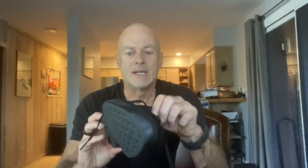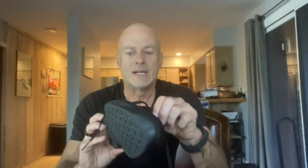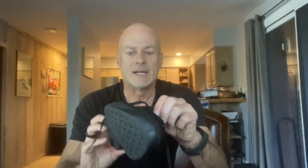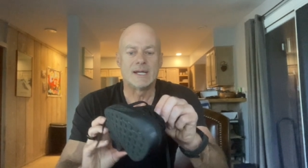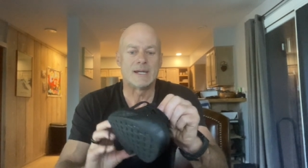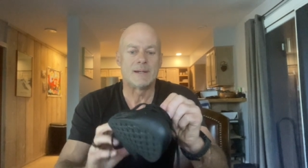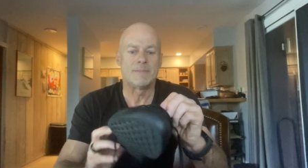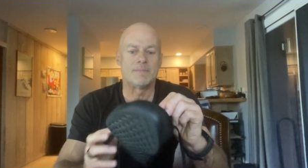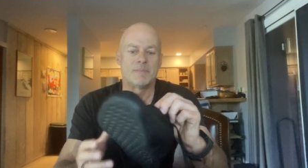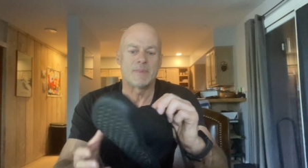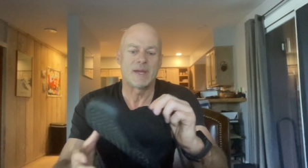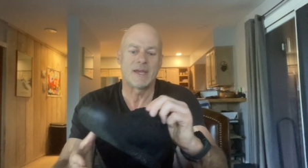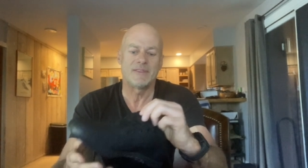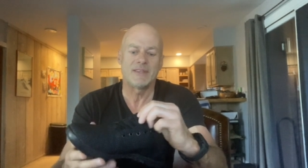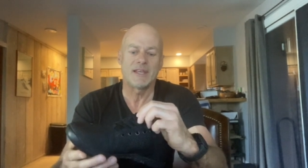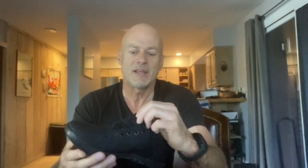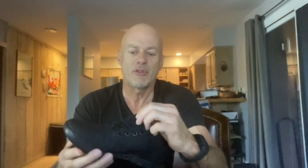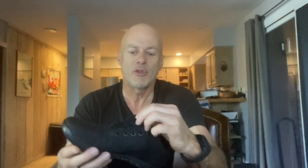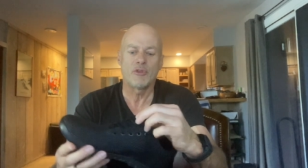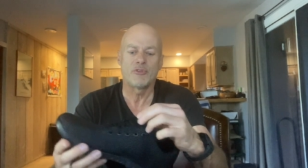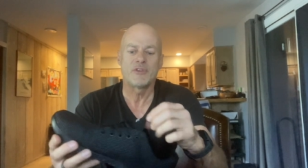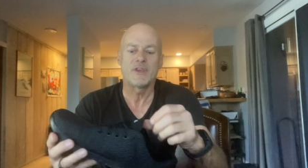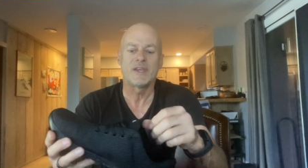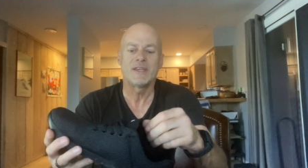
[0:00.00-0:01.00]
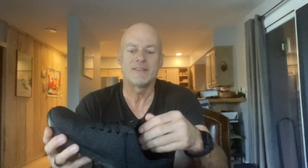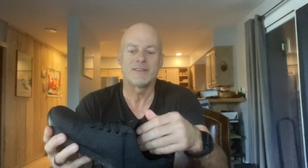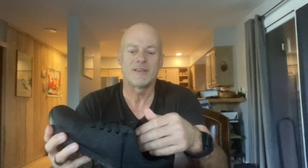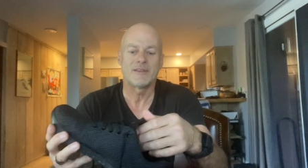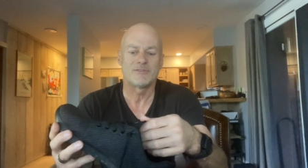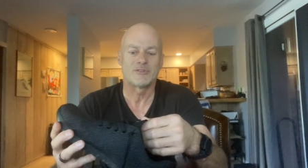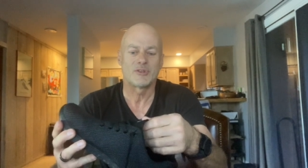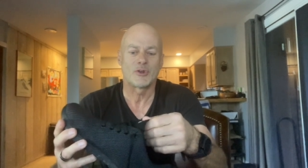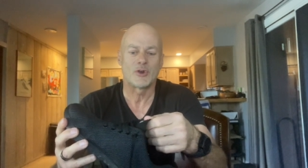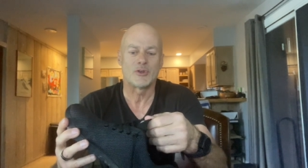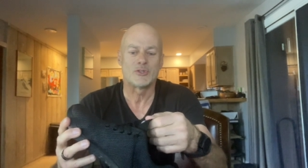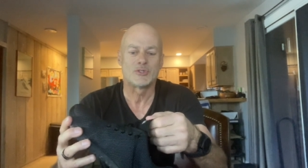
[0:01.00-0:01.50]
And the other thing
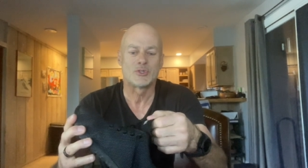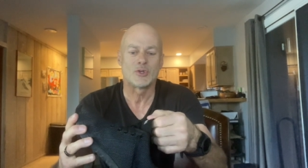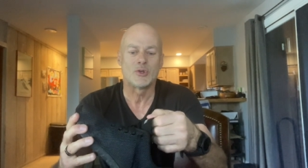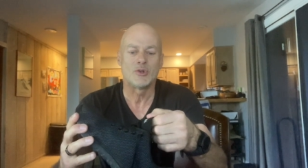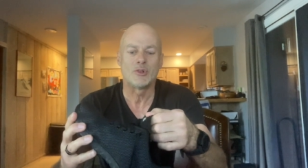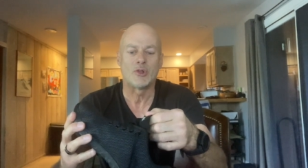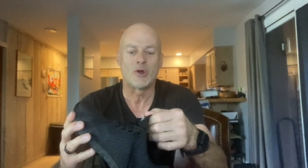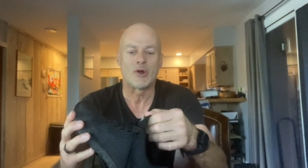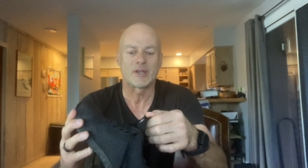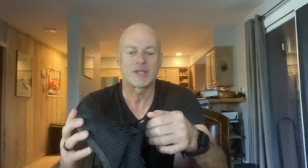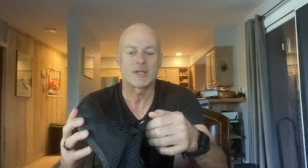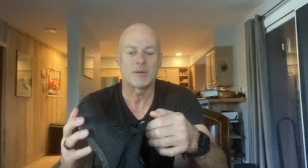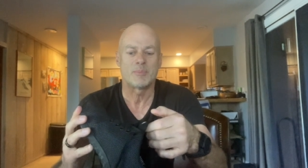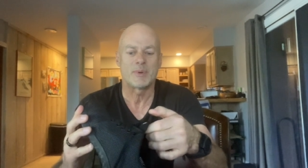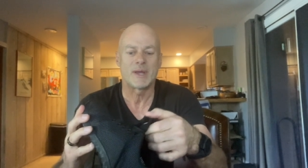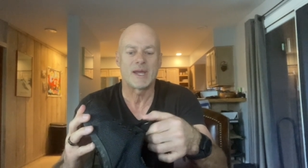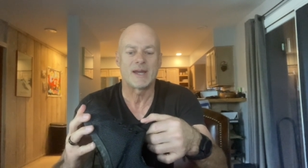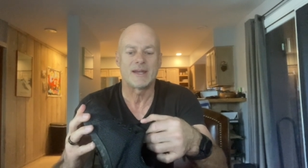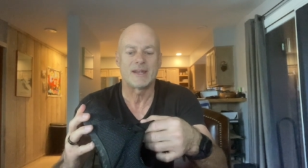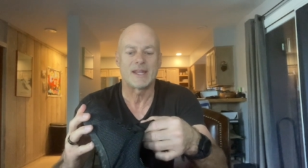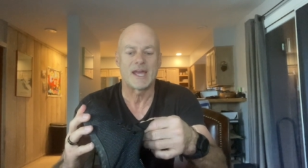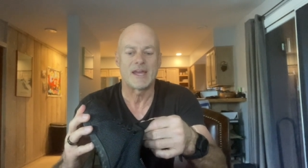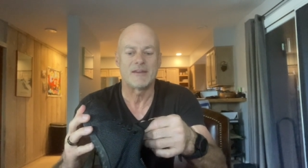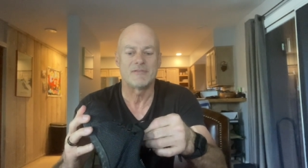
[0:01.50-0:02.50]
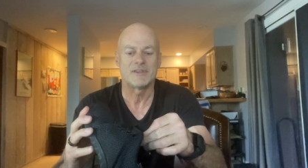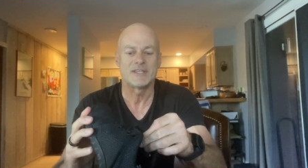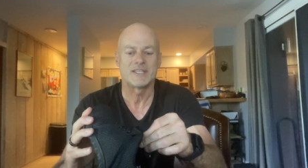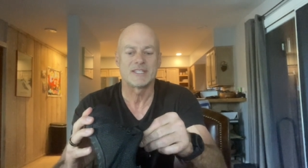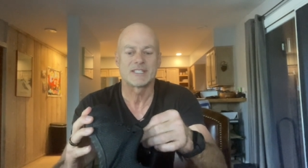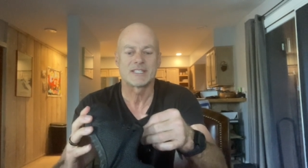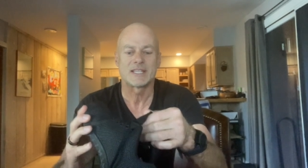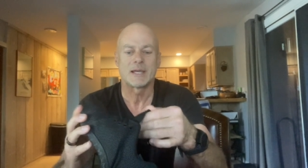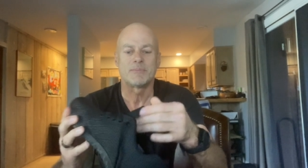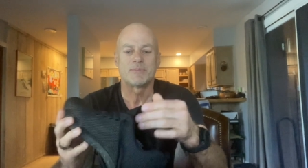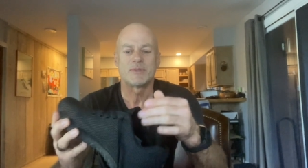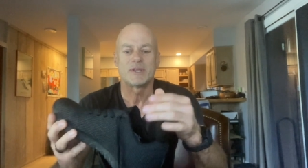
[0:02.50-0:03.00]
that I do like about having
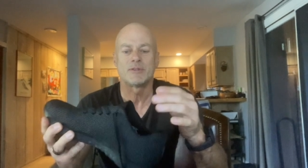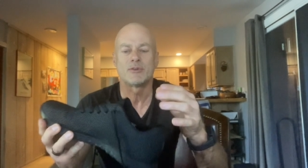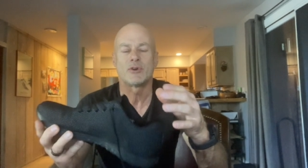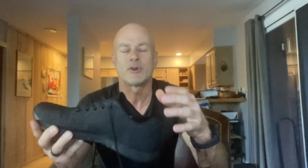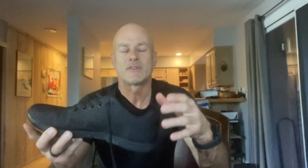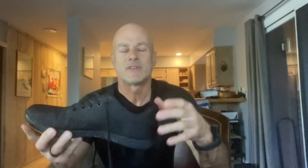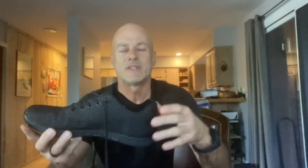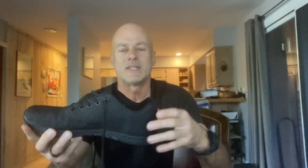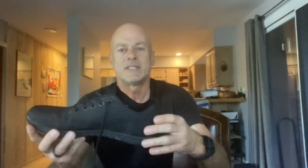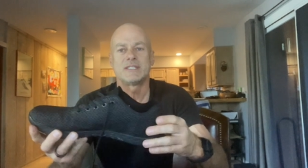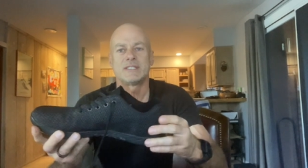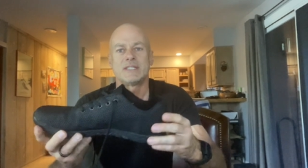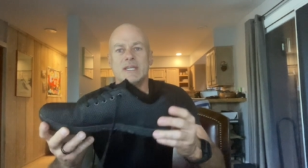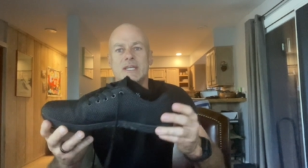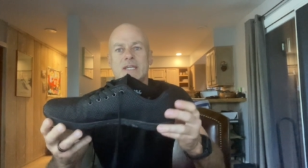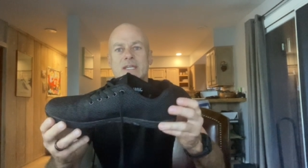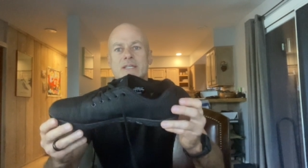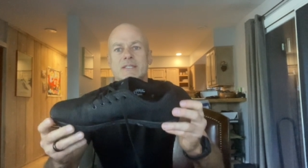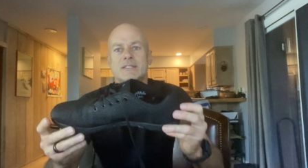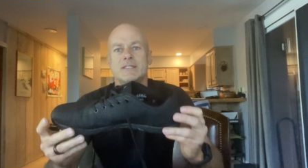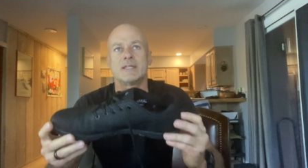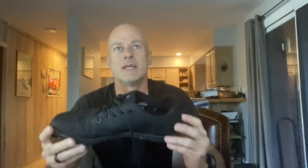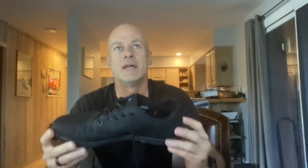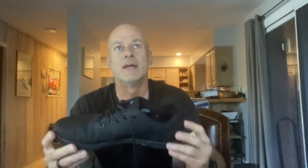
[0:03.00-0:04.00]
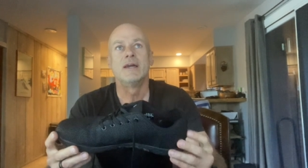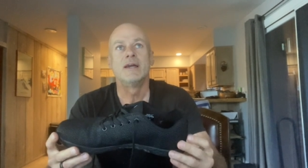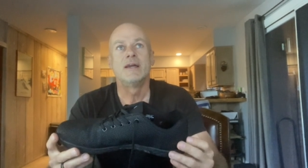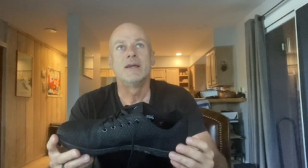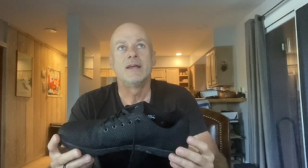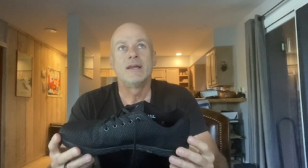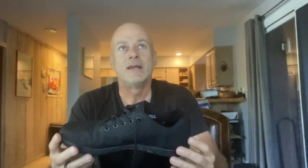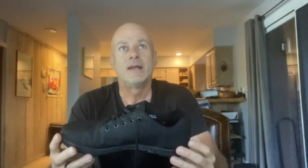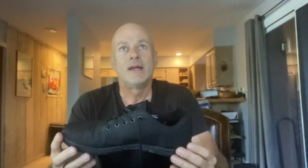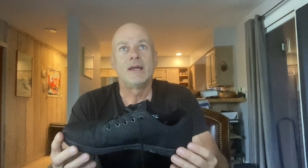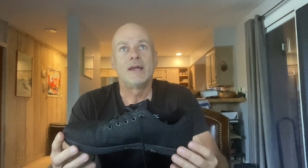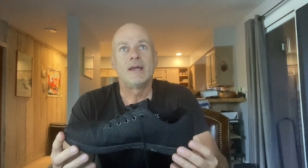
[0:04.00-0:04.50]
something like this is
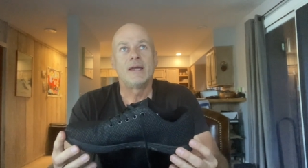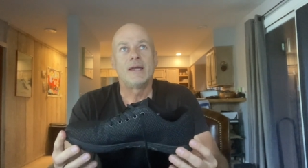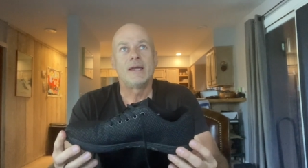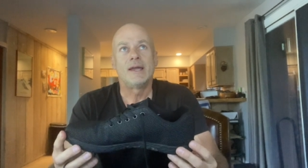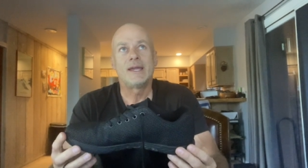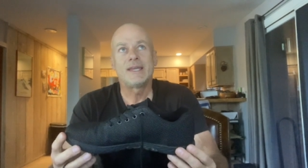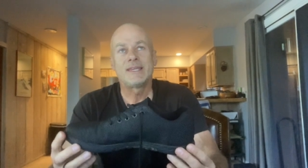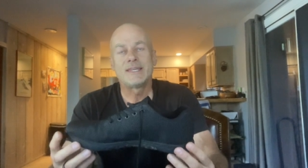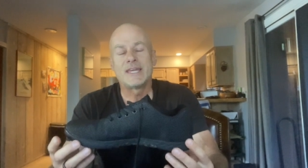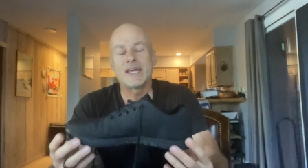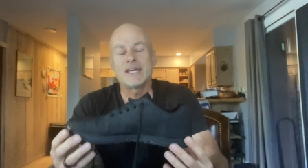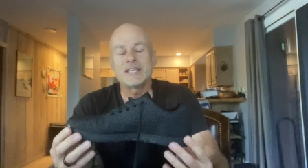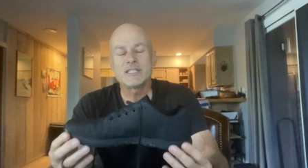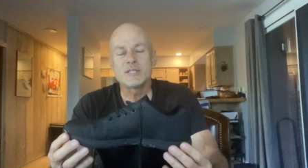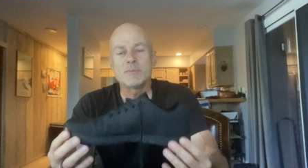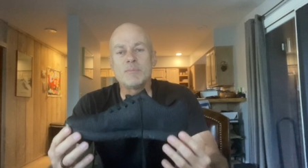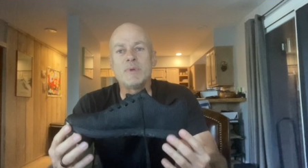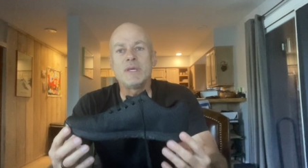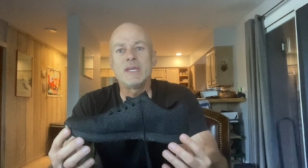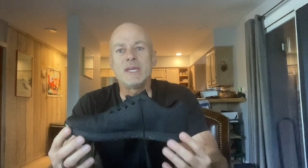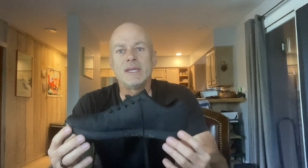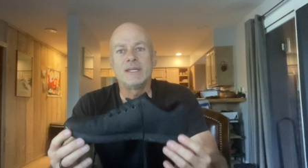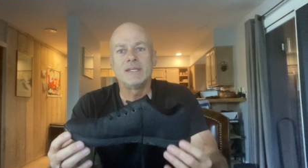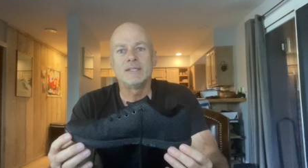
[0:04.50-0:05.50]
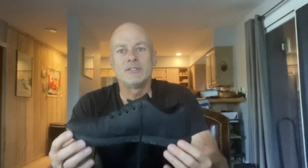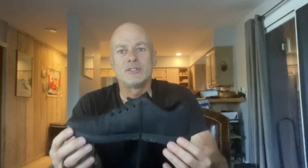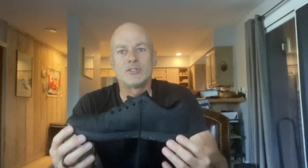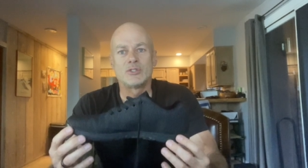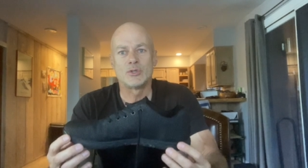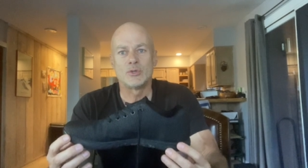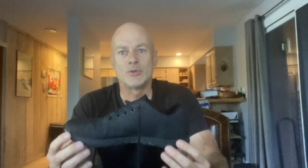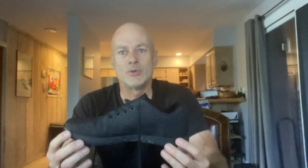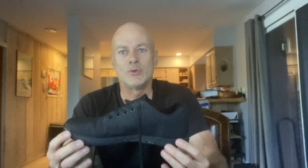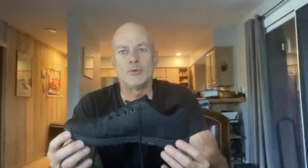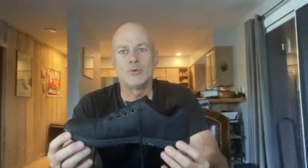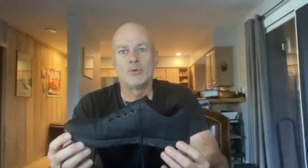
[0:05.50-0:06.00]
it gets me
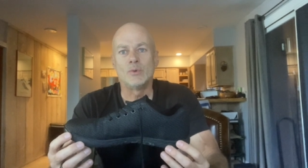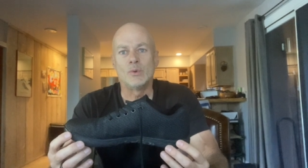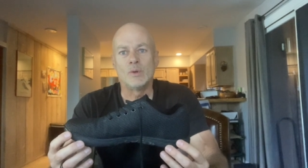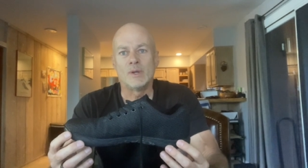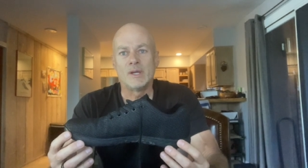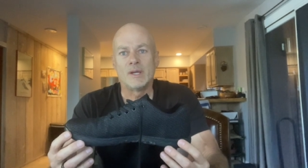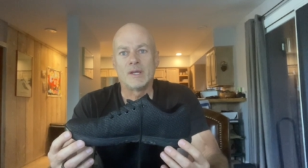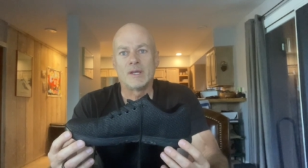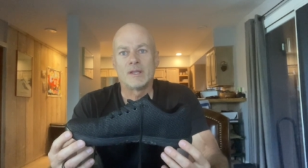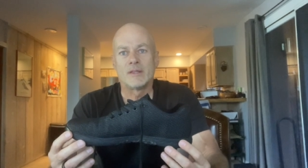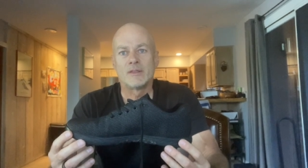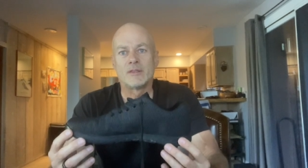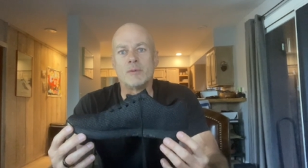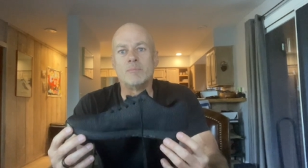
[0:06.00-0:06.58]
into the